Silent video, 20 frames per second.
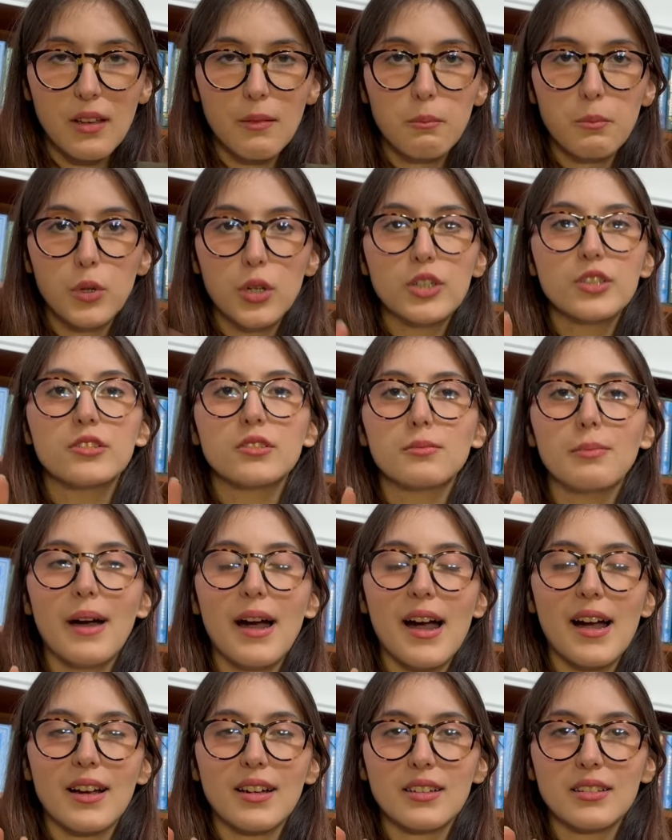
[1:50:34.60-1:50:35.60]
pushed
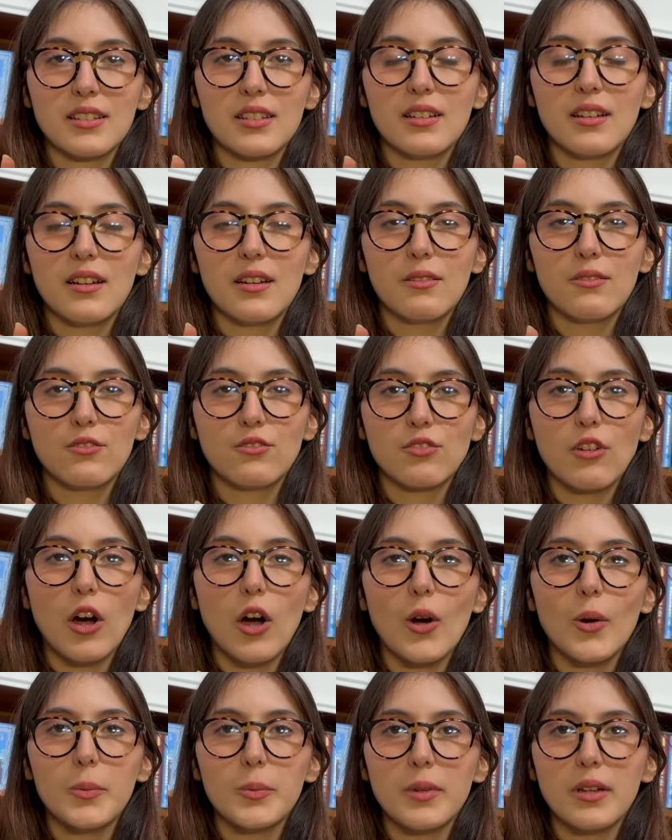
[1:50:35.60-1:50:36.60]
back
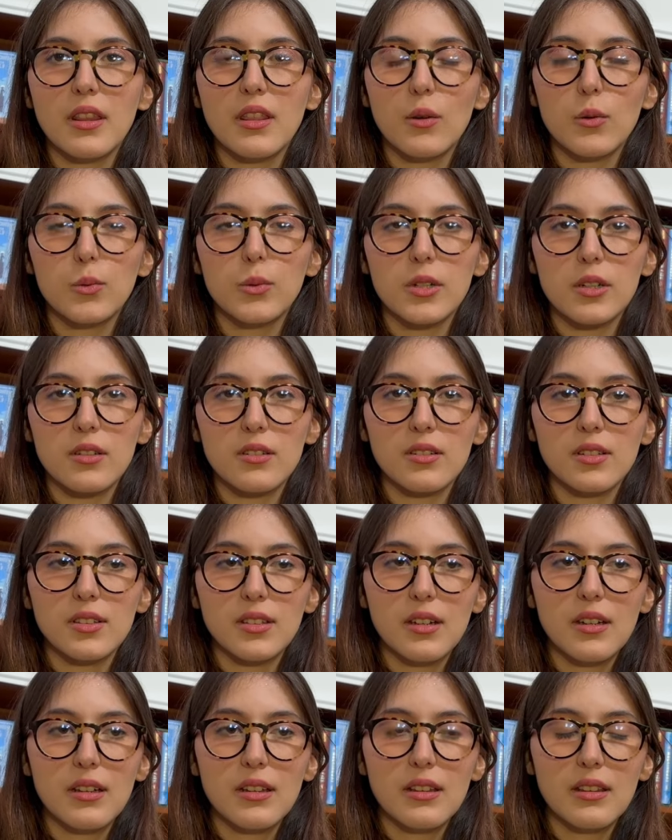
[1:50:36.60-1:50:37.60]
from the world
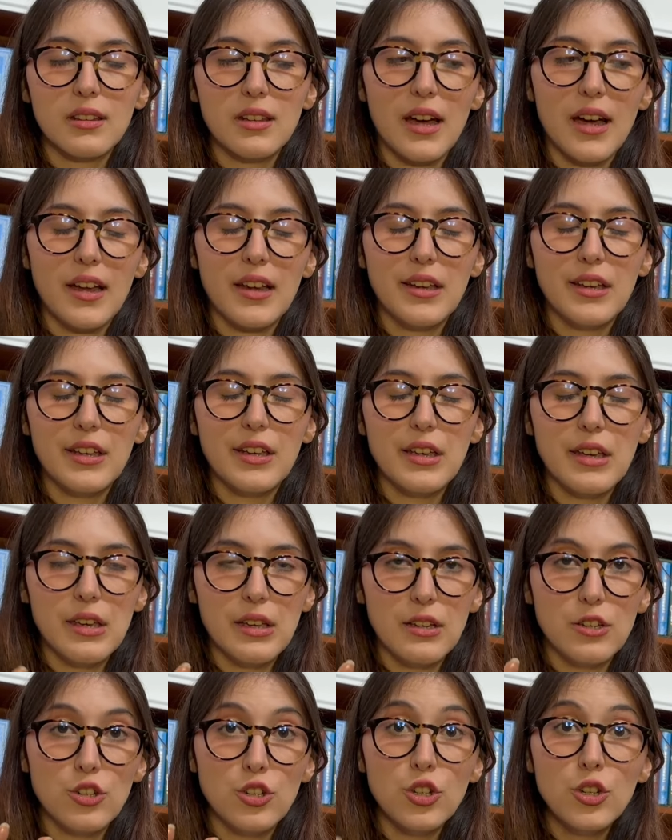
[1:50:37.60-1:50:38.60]
that
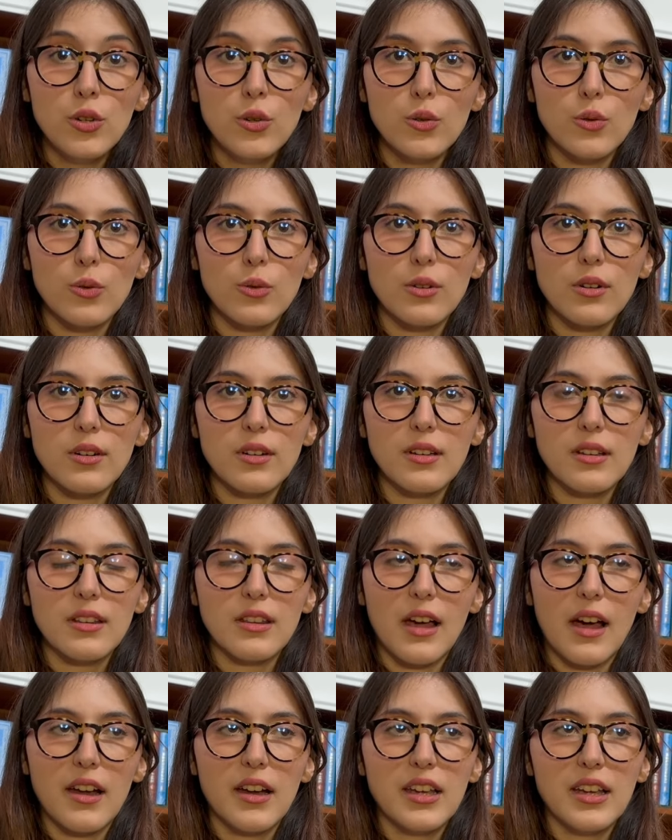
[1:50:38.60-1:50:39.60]
he knew,
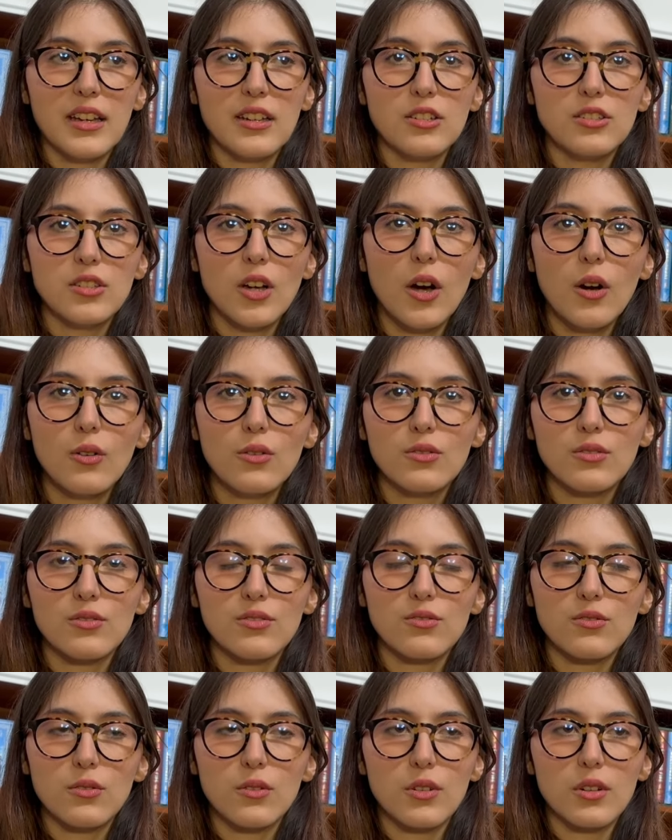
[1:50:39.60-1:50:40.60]
that he had known
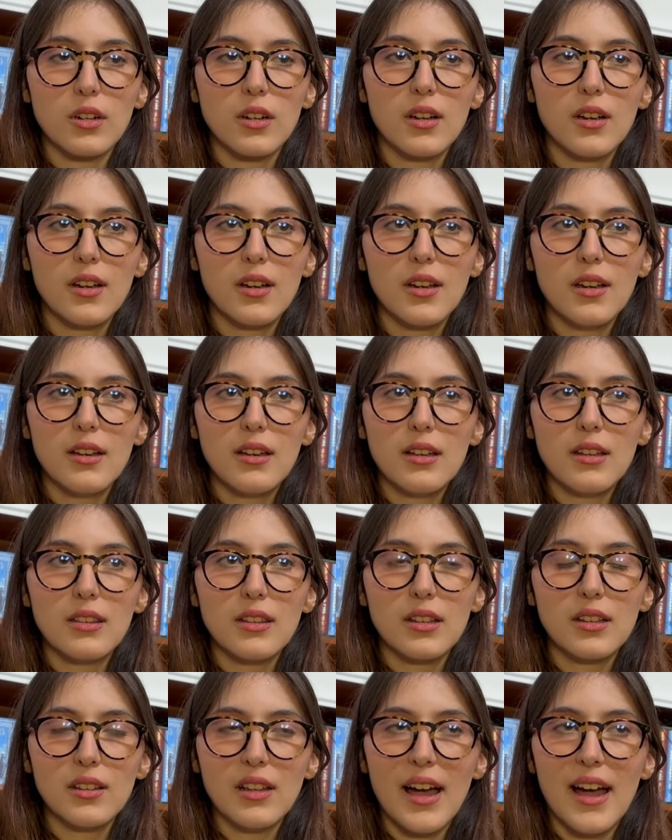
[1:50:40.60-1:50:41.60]
for
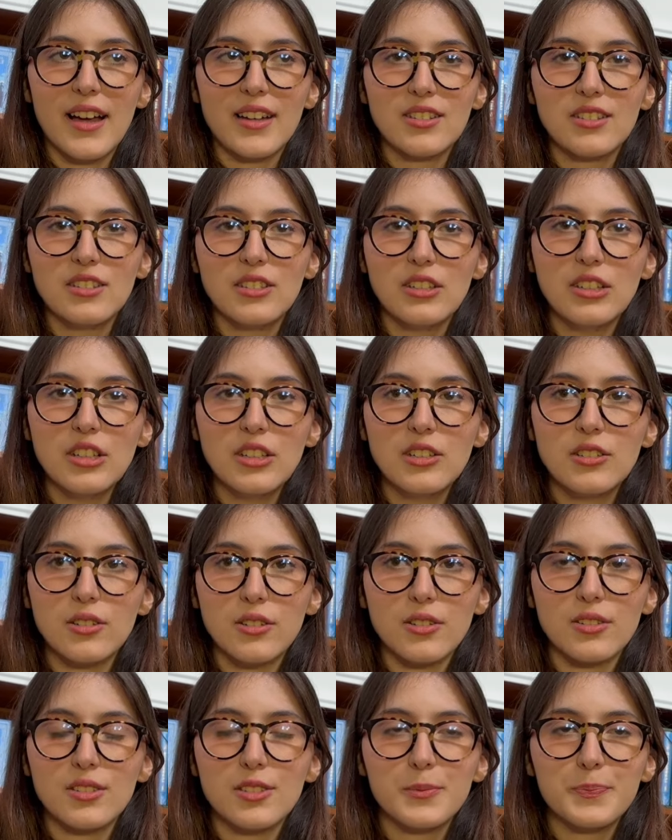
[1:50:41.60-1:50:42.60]
the last
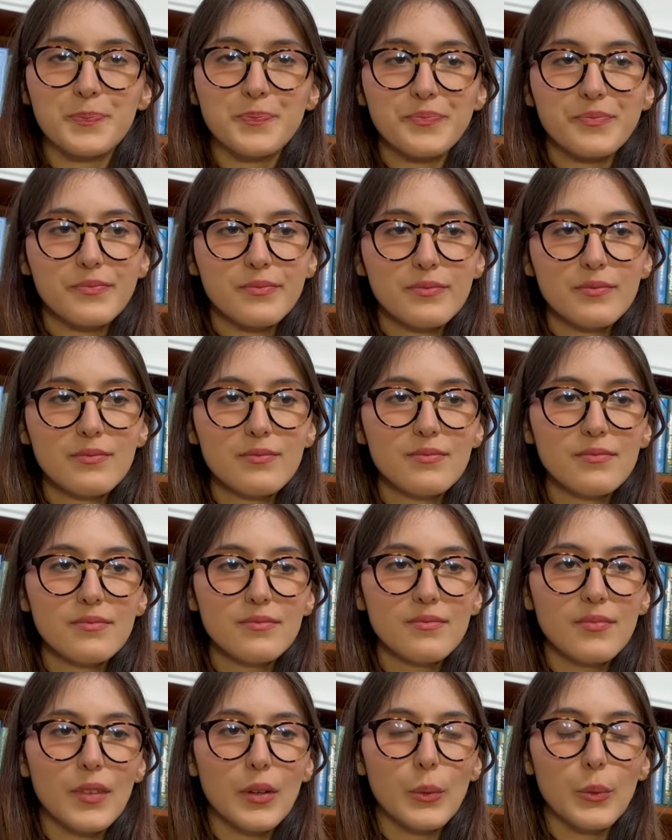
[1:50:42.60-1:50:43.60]
years.
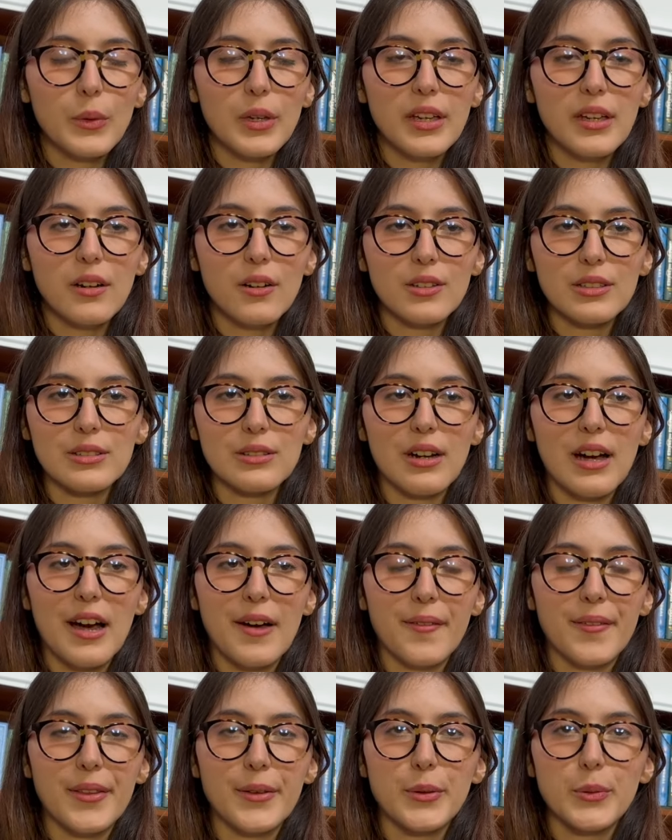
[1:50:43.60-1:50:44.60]
We also
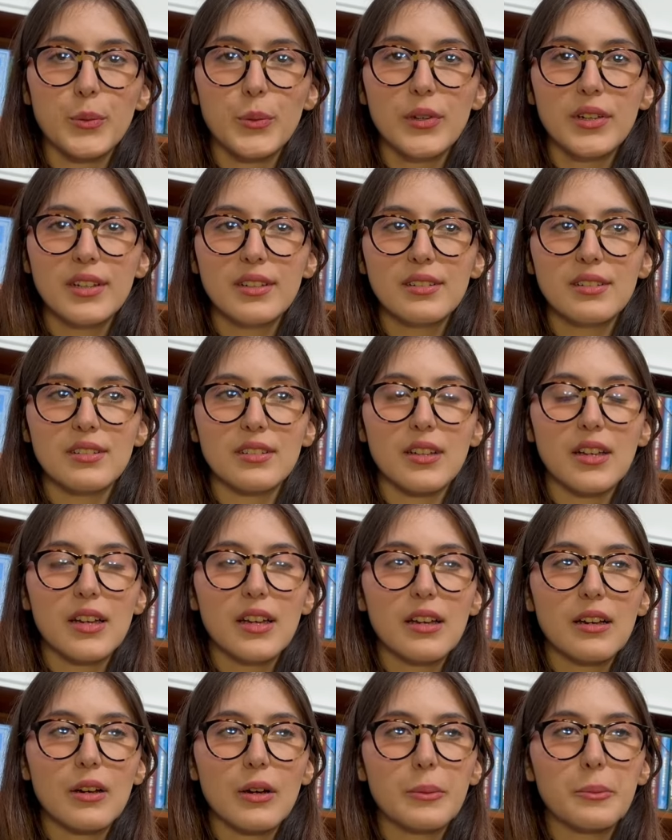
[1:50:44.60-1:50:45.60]
have the twins
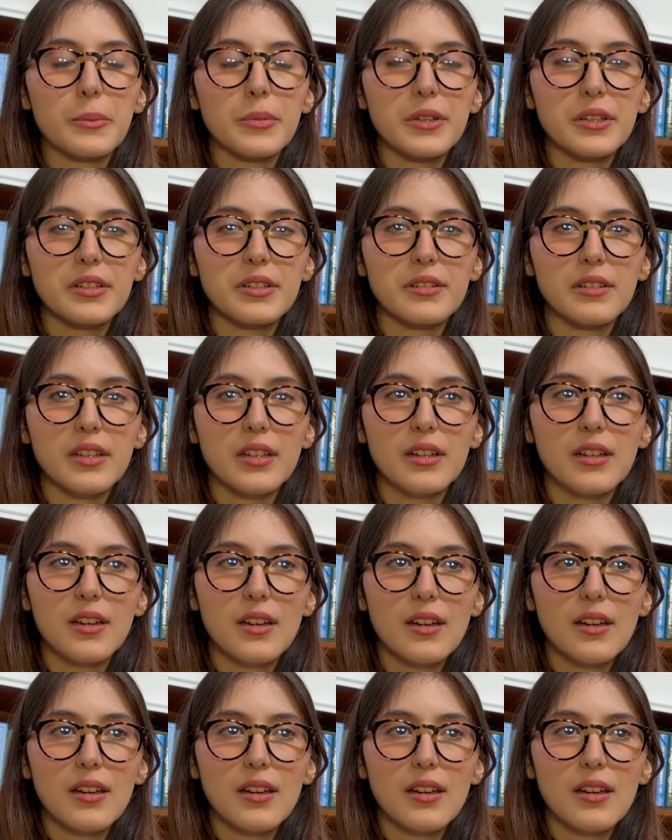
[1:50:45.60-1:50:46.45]
completely